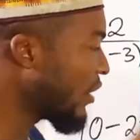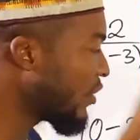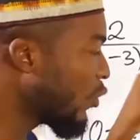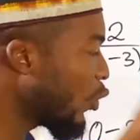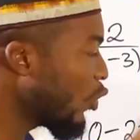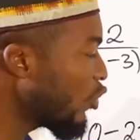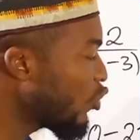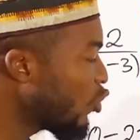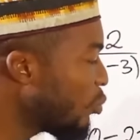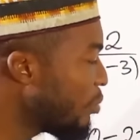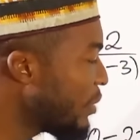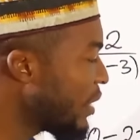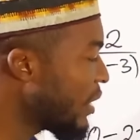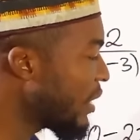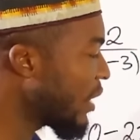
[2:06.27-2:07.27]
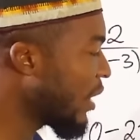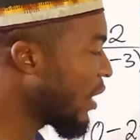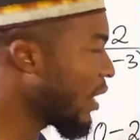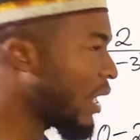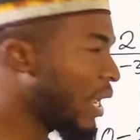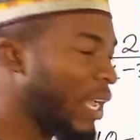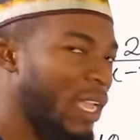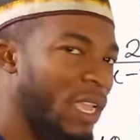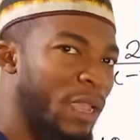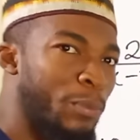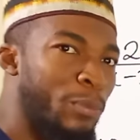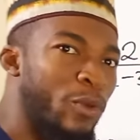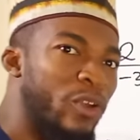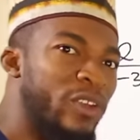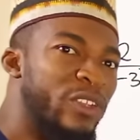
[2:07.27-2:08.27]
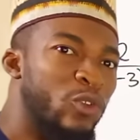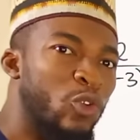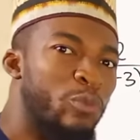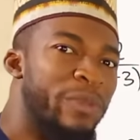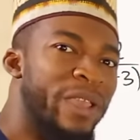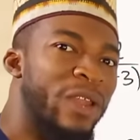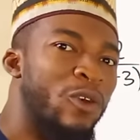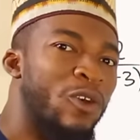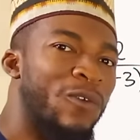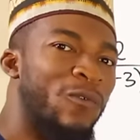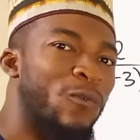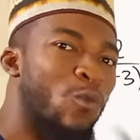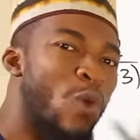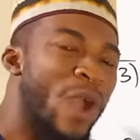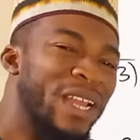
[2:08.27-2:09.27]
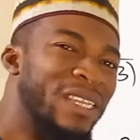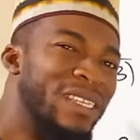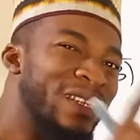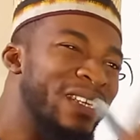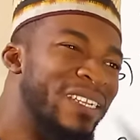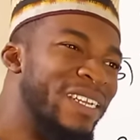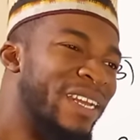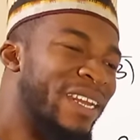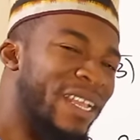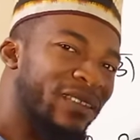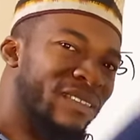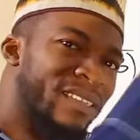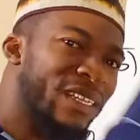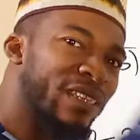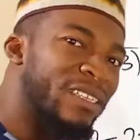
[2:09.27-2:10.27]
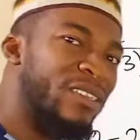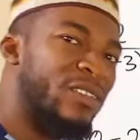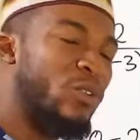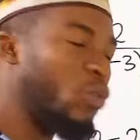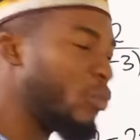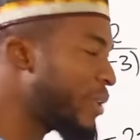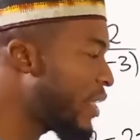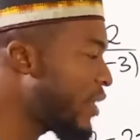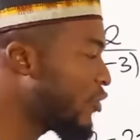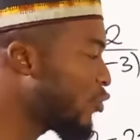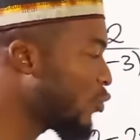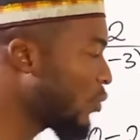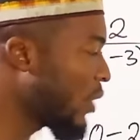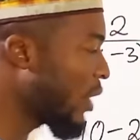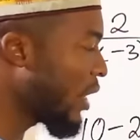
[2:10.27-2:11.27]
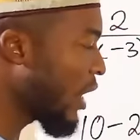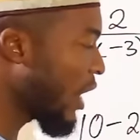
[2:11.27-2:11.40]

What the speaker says: is going to be a polynomial of 1 degree less than the denominator.